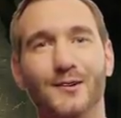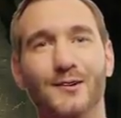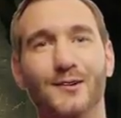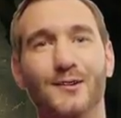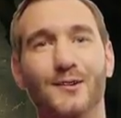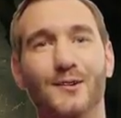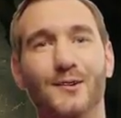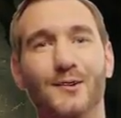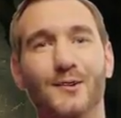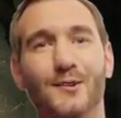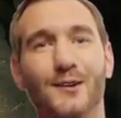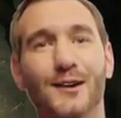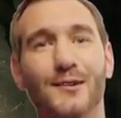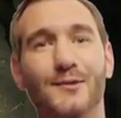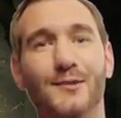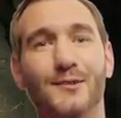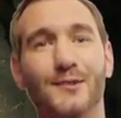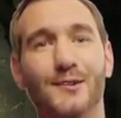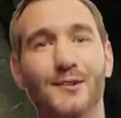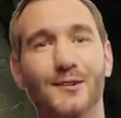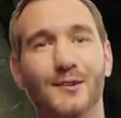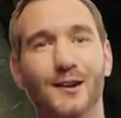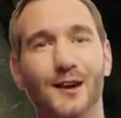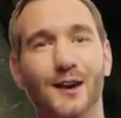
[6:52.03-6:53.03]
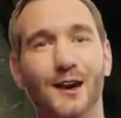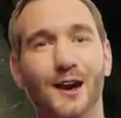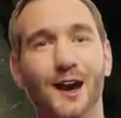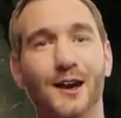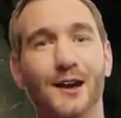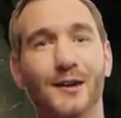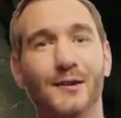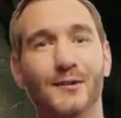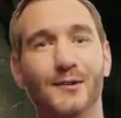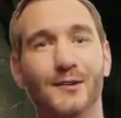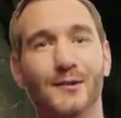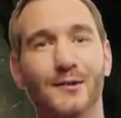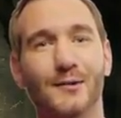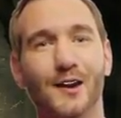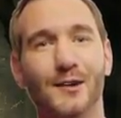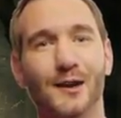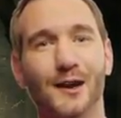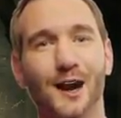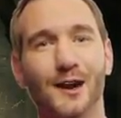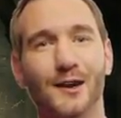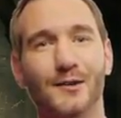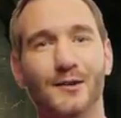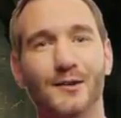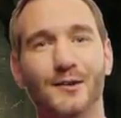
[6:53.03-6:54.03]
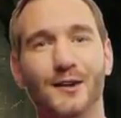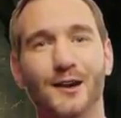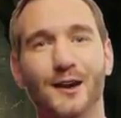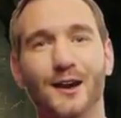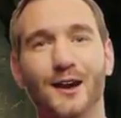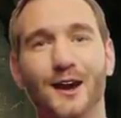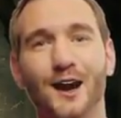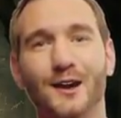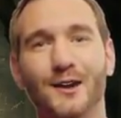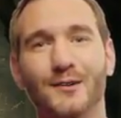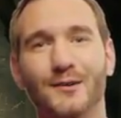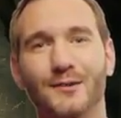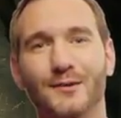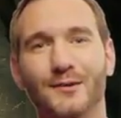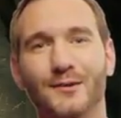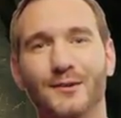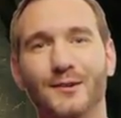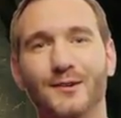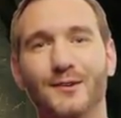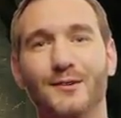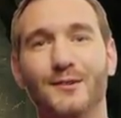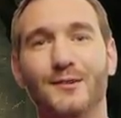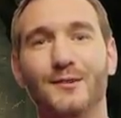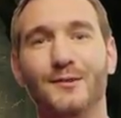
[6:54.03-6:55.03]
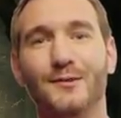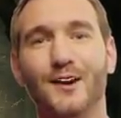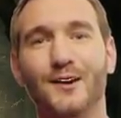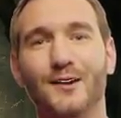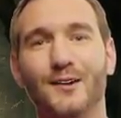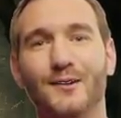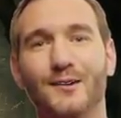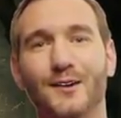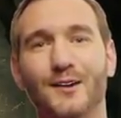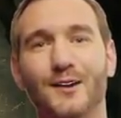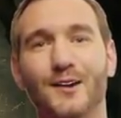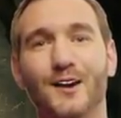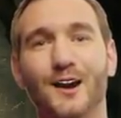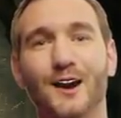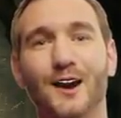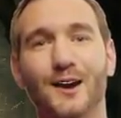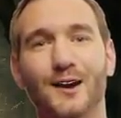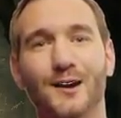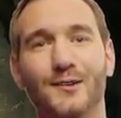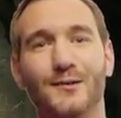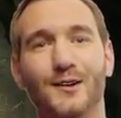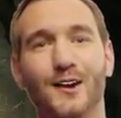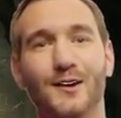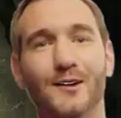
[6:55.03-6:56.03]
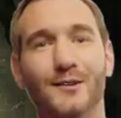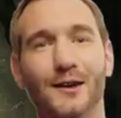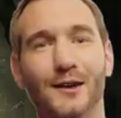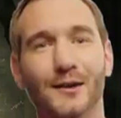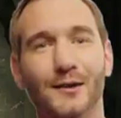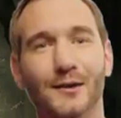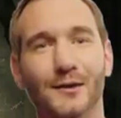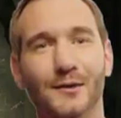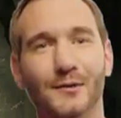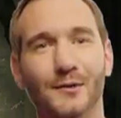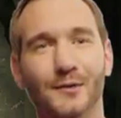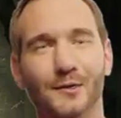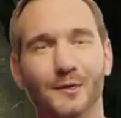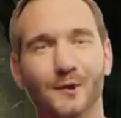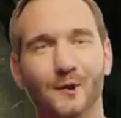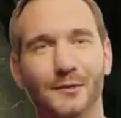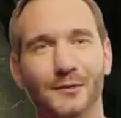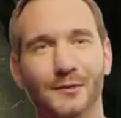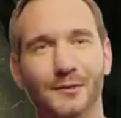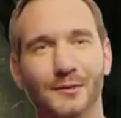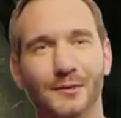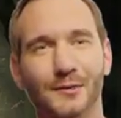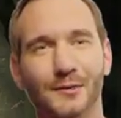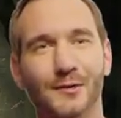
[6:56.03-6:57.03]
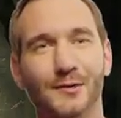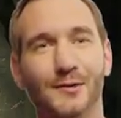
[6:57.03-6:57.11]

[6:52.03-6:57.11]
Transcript: And they shall know that I am the Lord their God, who brought them out of the land of Egypt,